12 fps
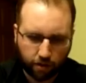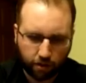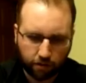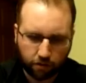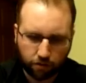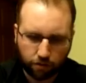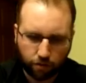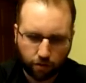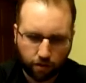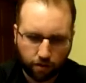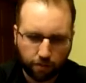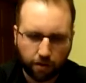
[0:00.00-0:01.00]
Ian
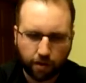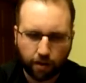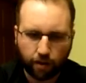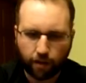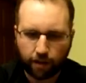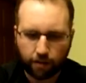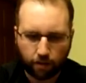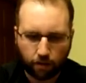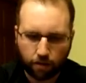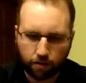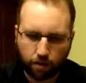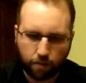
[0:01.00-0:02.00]
Stewart. Well, he lasted a
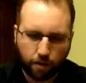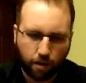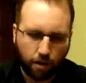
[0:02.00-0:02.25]
long time.